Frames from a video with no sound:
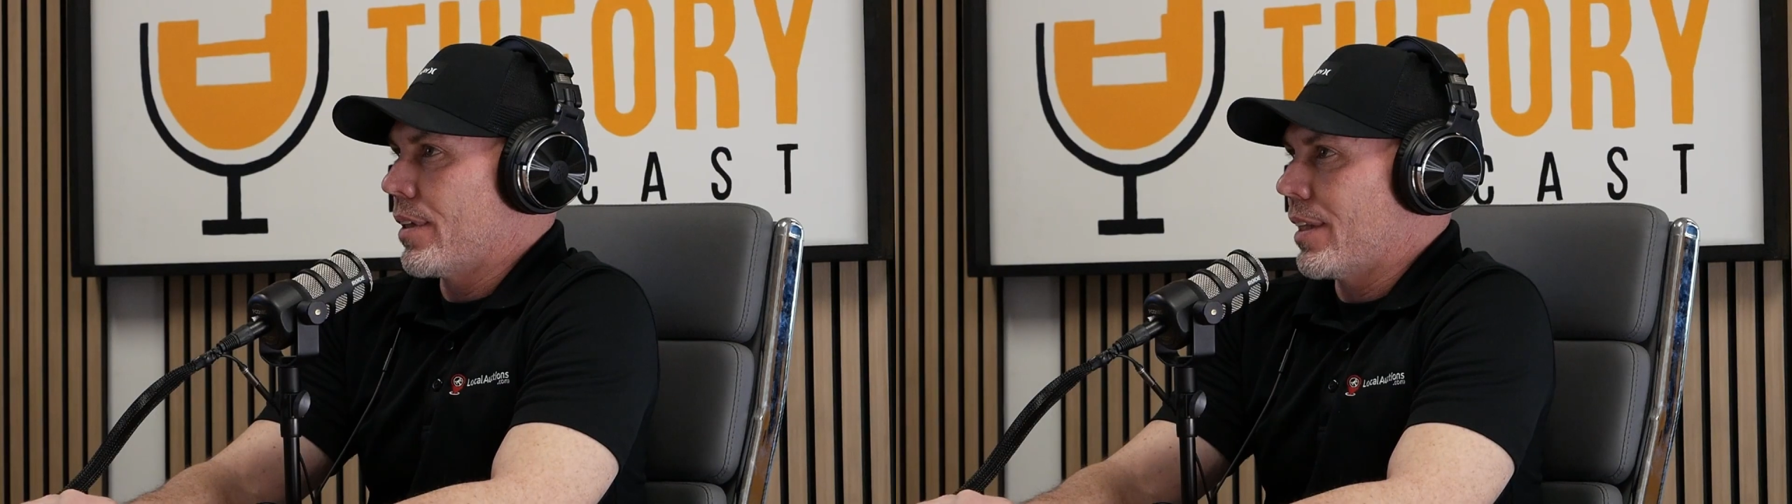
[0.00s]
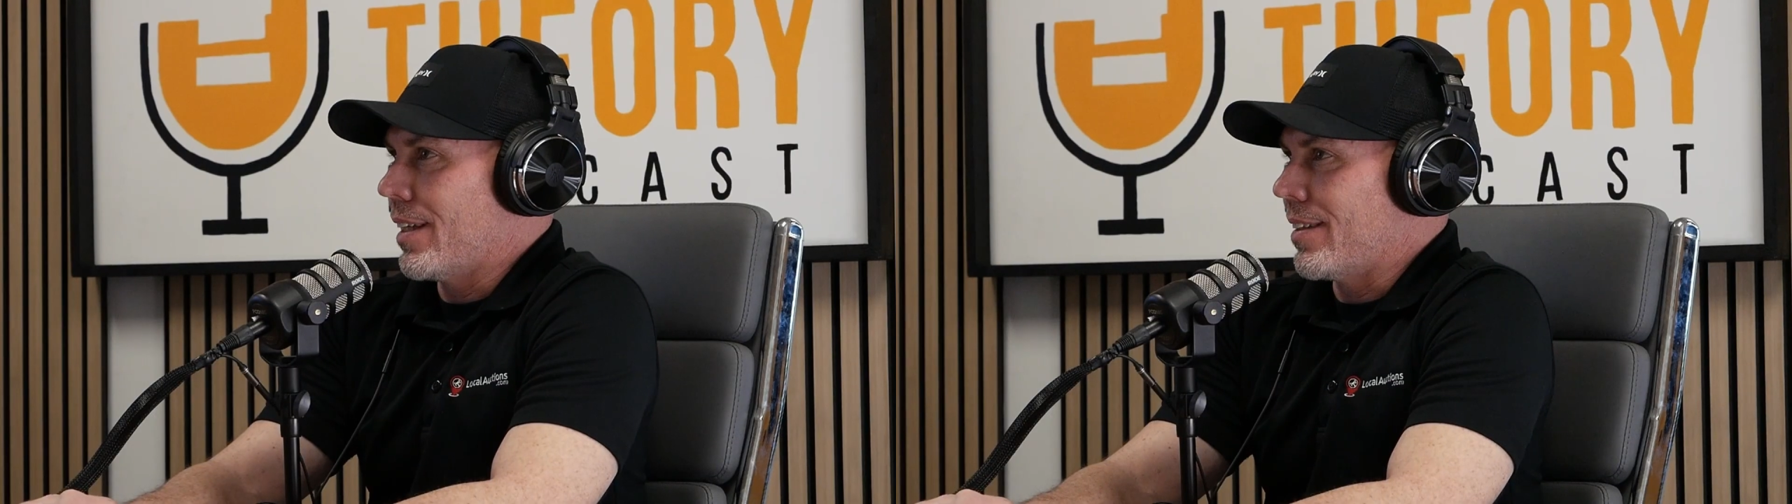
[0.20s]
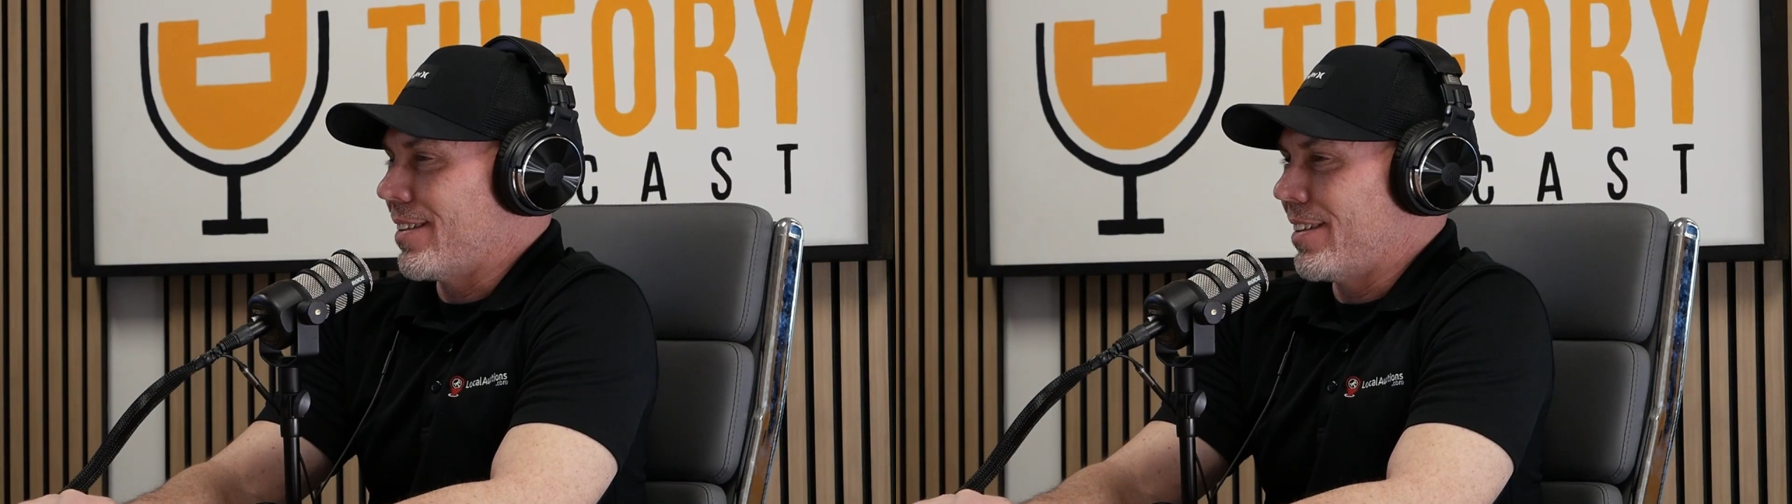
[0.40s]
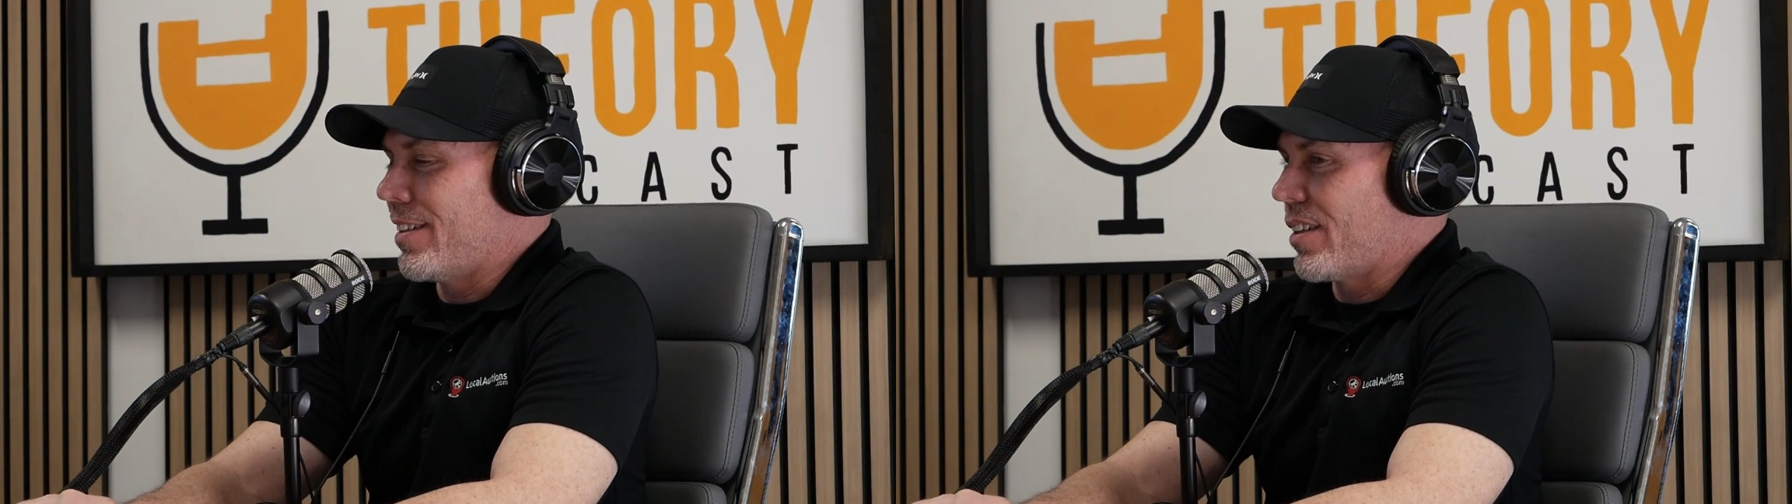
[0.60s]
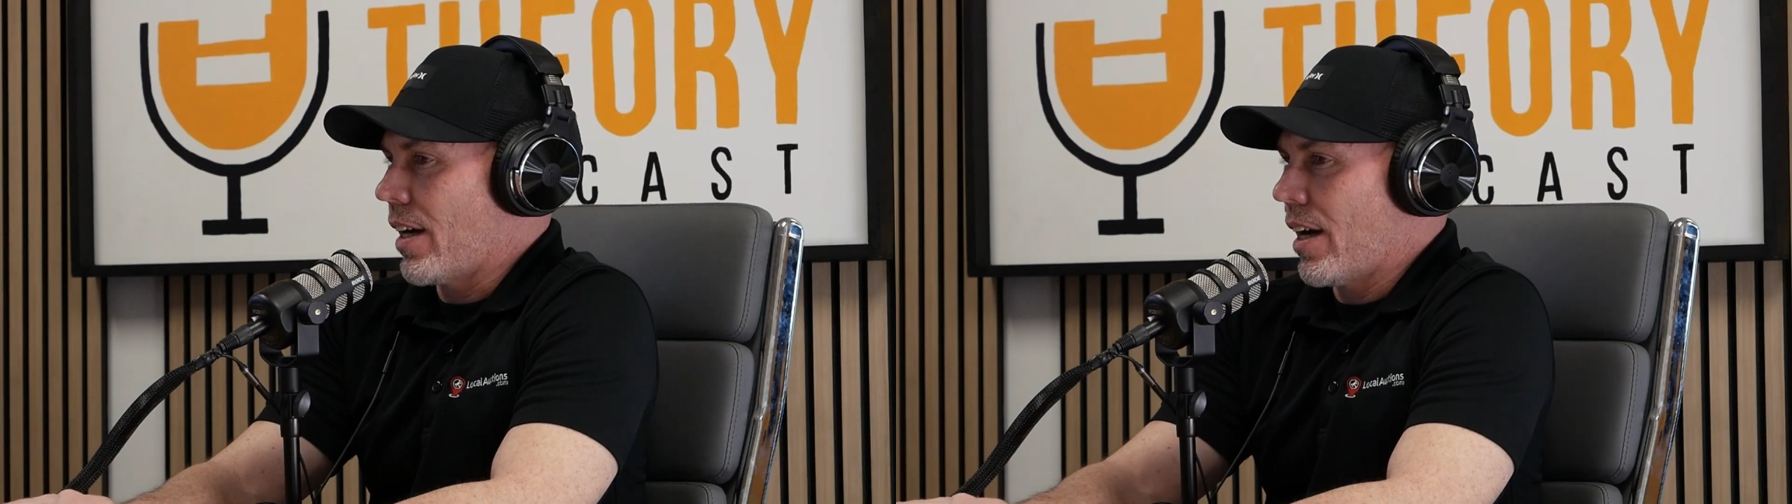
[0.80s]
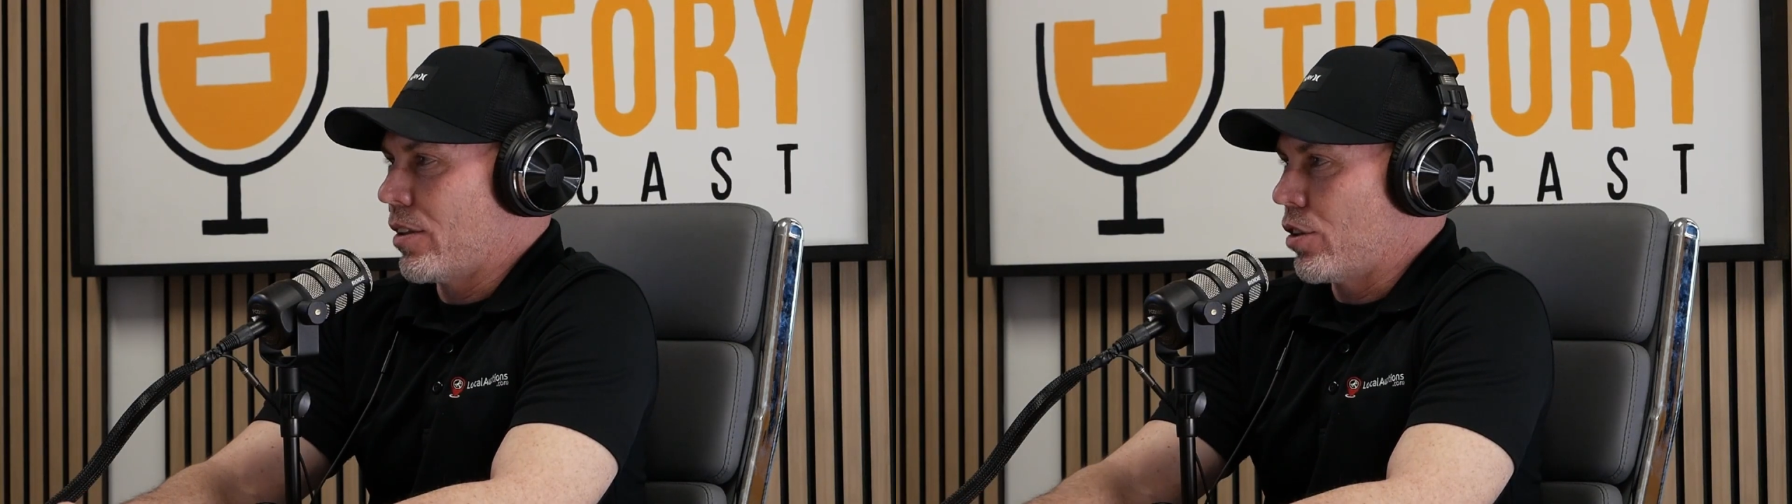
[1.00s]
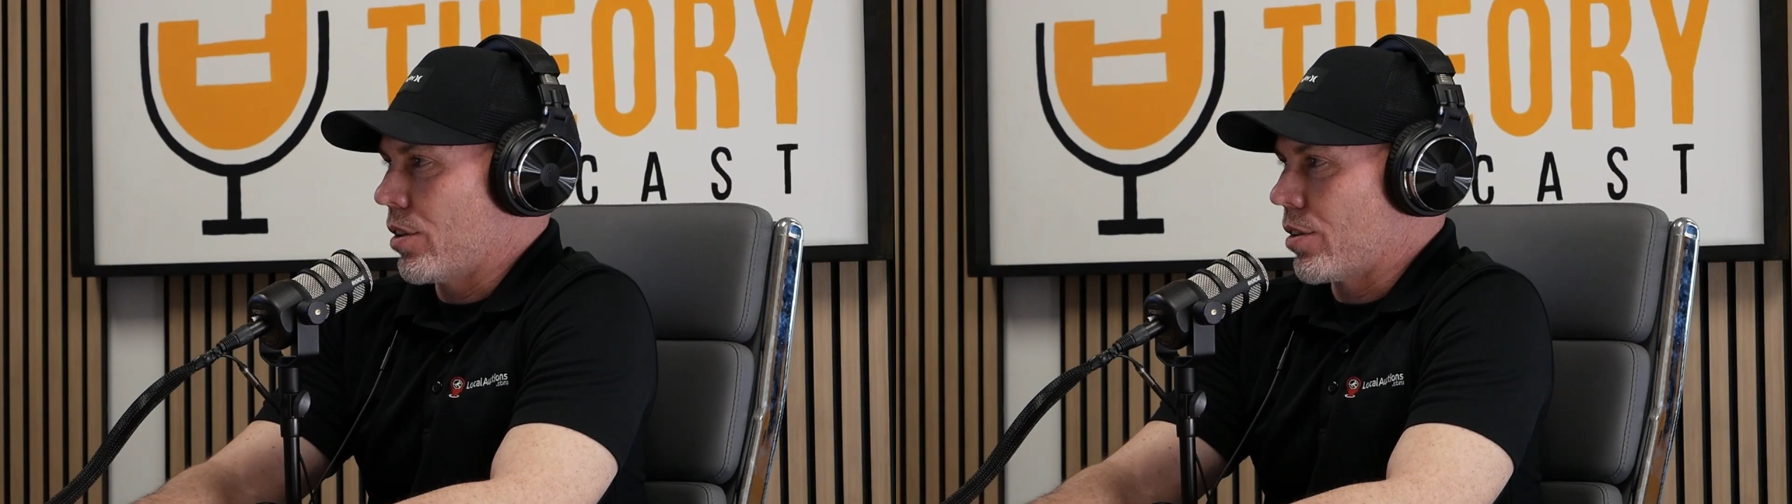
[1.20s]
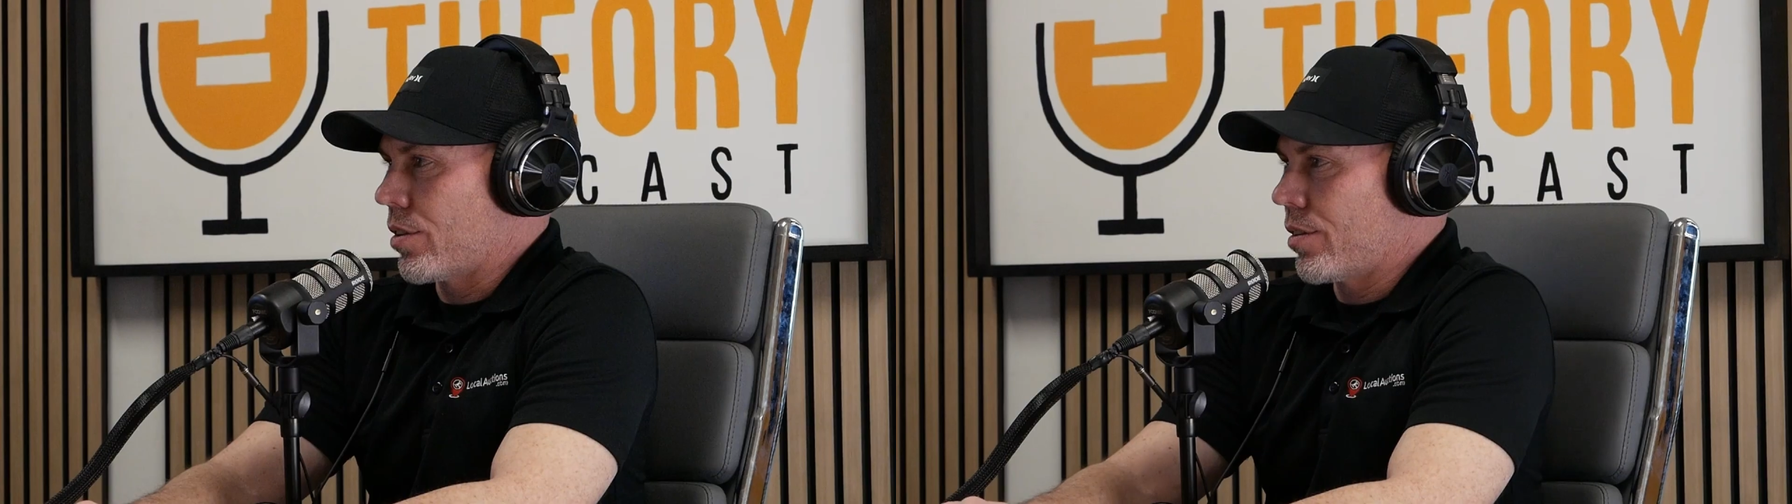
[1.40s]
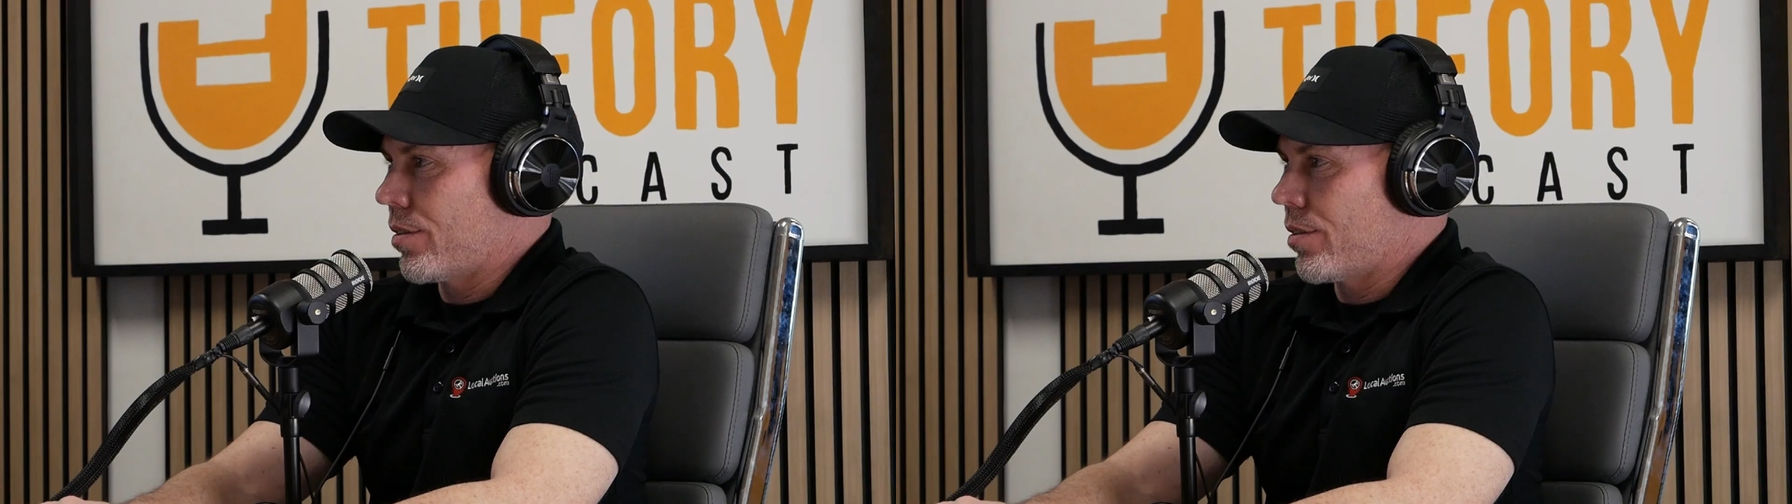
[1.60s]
you kind of just